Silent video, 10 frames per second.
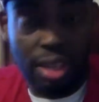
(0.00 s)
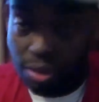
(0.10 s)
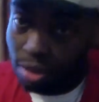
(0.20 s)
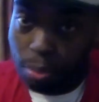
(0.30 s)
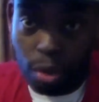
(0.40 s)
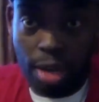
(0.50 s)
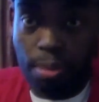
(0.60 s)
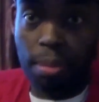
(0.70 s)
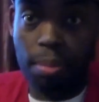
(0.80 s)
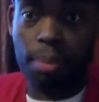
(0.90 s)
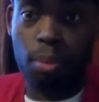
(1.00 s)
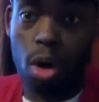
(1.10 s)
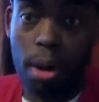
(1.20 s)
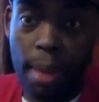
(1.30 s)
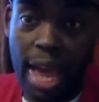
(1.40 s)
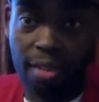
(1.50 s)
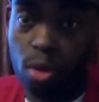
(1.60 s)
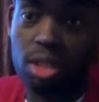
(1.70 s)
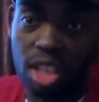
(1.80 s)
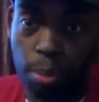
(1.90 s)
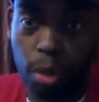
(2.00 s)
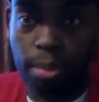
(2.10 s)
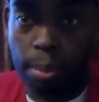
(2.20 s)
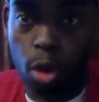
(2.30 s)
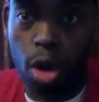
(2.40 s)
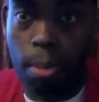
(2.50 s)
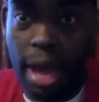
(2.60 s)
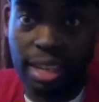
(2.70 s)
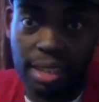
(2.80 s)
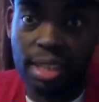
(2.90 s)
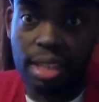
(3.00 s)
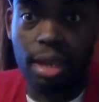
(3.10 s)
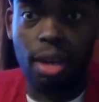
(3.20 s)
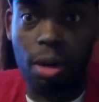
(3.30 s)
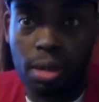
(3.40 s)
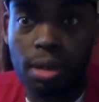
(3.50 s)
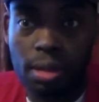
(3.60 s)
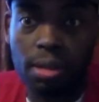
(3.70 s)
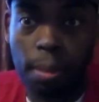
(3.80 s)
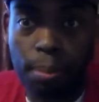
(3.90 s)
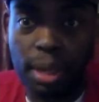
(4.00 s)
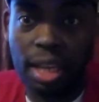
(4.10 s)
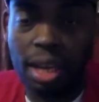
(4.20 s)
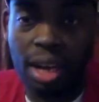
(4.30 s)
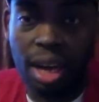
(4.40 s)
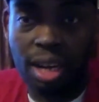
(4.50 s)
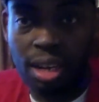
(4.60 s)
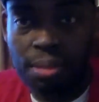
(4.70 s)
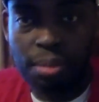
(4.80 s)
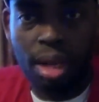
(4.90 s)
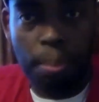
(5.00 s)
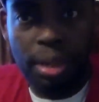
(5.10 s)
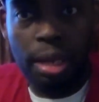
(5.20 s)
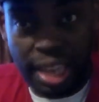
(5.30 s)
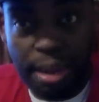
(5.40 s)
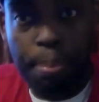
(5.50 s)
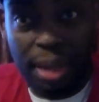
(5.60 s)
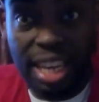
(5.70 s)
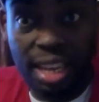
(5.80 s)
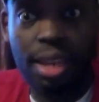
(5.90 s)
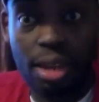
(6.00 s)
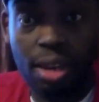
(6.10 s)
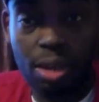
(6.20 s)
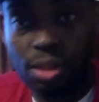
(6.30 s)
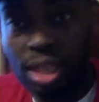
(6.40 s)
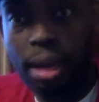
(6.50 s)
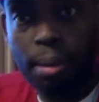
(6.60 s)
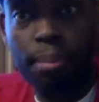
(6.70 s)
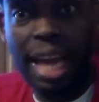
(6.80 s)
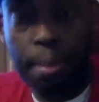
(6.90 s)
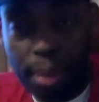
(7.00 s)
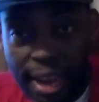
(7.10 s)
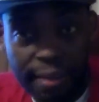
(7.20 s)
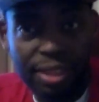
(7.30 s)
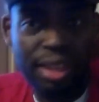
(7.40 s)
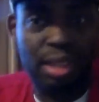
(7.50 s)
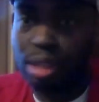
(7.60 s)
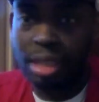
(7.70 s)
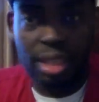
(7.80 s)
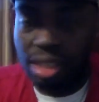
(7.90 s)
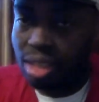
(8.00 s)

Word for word: you know, if they bring my, my boy back, of course they're going to bring my boy back, you know, be, uh, be P, you know what I'm saying? Black Panther and